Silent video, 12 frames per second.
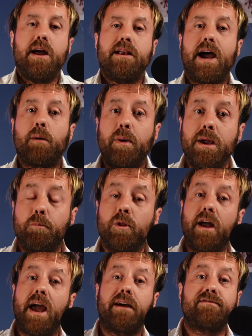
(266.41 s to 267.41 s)
Now, people
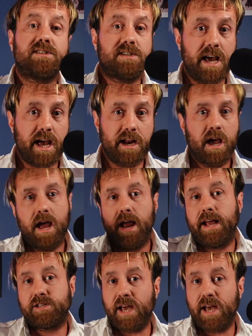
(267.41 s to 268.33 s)
have said it's